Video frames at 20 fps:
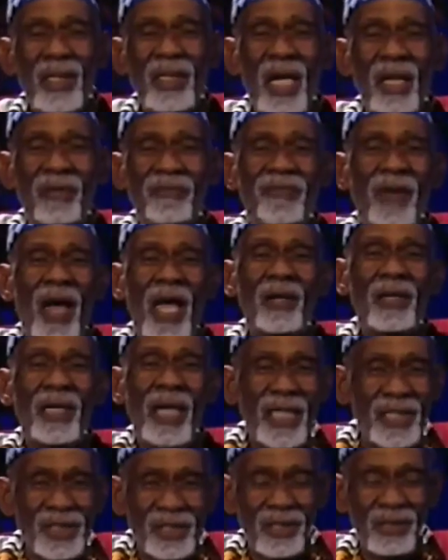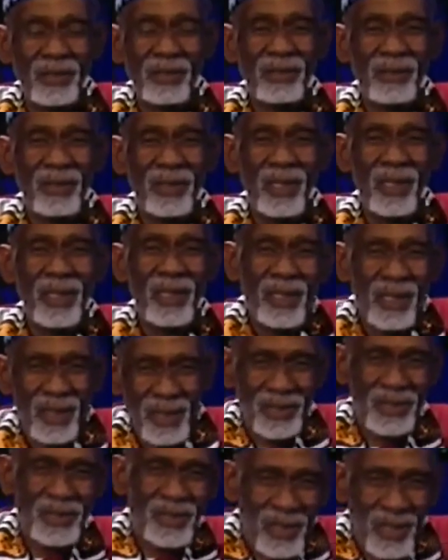that violation
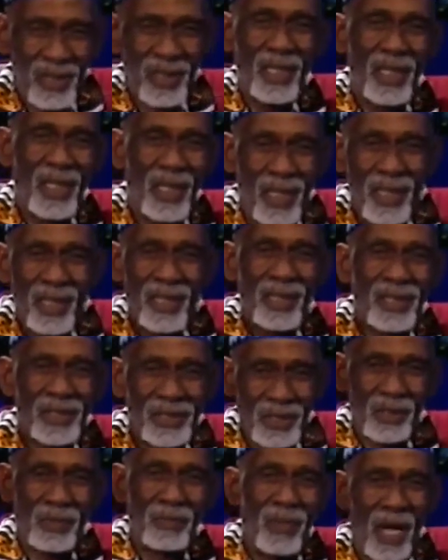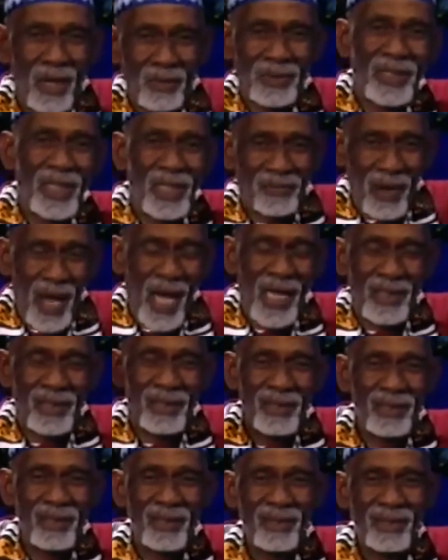is surmounting, right?
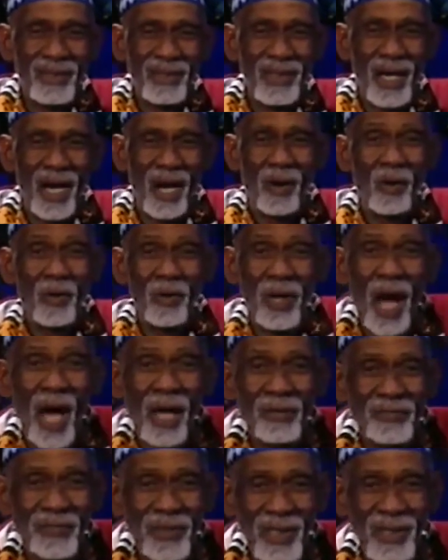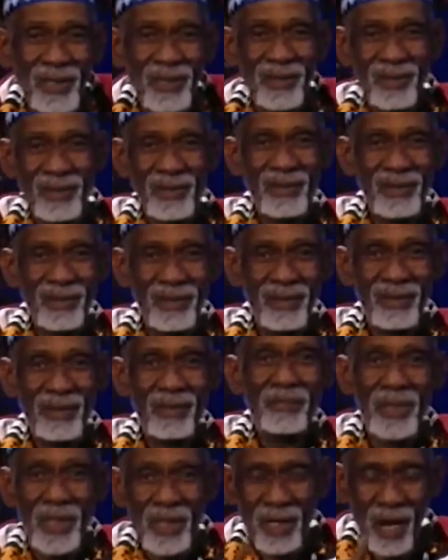A whole lot of it
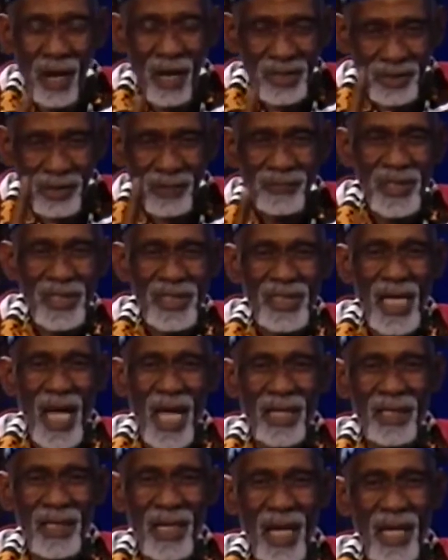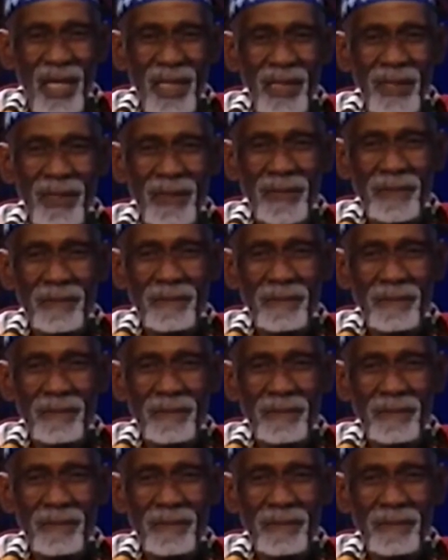because of the cyanide.